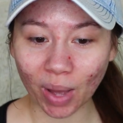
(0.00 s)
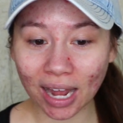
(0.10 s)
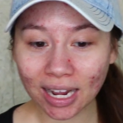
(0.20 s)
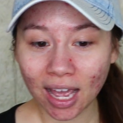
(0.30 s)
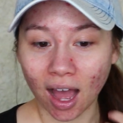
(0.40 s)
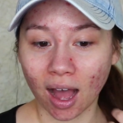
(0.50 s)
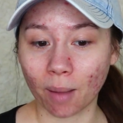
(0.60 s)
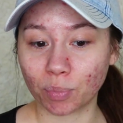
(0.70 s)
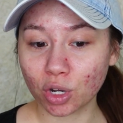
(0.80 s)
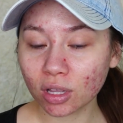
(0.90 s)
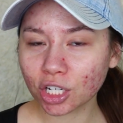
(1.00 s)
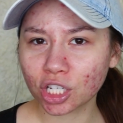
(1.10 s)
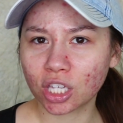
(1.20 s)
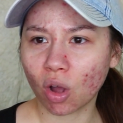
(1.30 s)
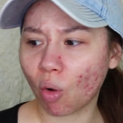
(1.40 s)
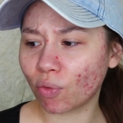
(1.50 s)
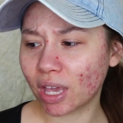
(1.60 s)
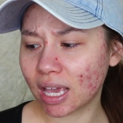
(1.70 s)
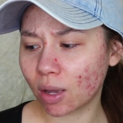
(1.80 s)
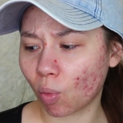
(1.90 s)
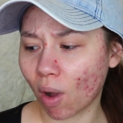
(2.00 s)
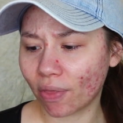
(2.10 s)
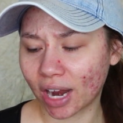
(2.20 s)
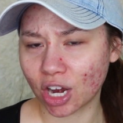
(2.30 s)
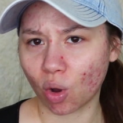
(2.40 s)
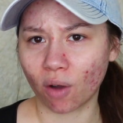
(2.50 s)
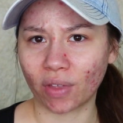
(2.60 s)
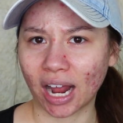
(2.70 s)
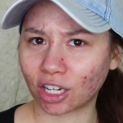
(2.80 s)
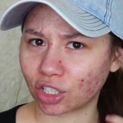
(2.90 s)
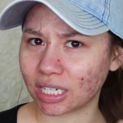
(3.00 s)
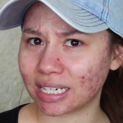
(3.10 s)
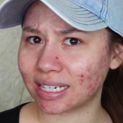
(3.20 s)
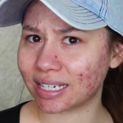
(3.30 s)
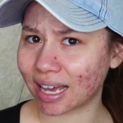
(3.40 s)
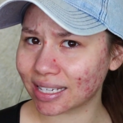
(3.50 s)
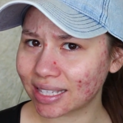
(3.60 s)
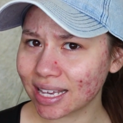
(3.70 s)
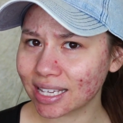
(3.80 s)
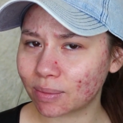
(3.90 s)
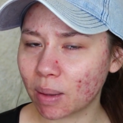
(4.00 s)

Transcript: But Beautylish is the only one that I know of that actually does this.